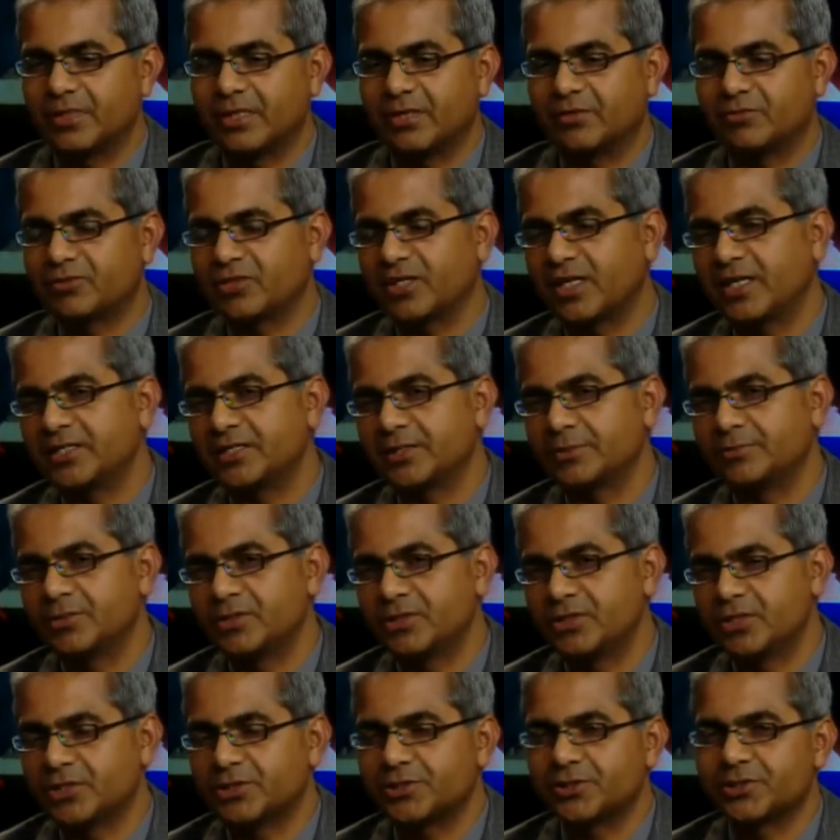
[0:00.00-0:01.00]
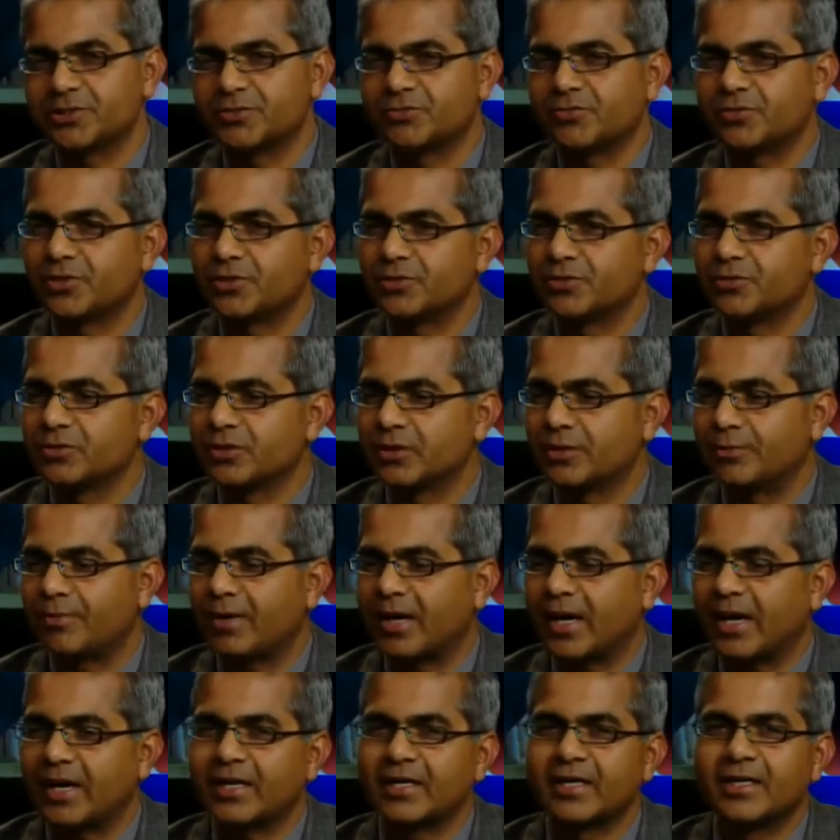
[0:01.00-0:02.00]
They have tried some injections for you in the
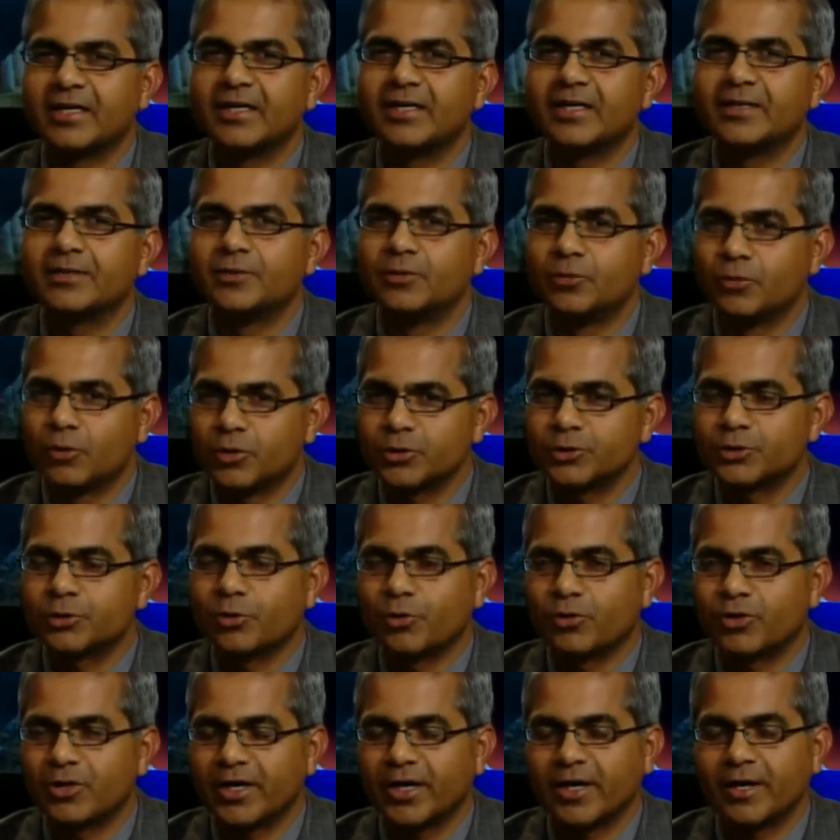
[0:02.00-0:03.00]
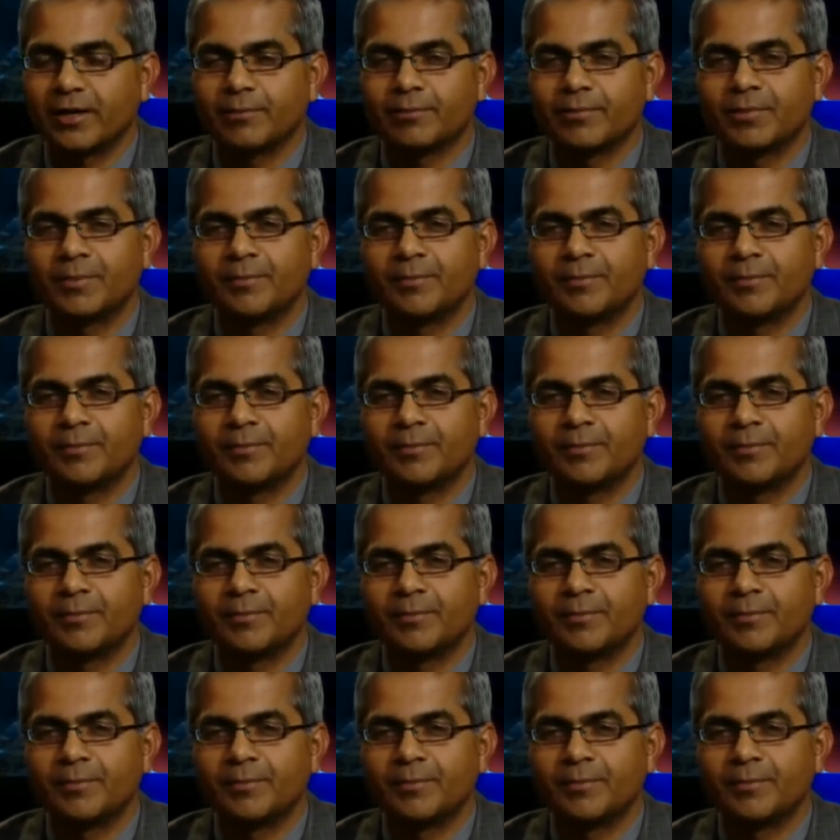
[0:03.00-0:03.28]
back. Those don't help.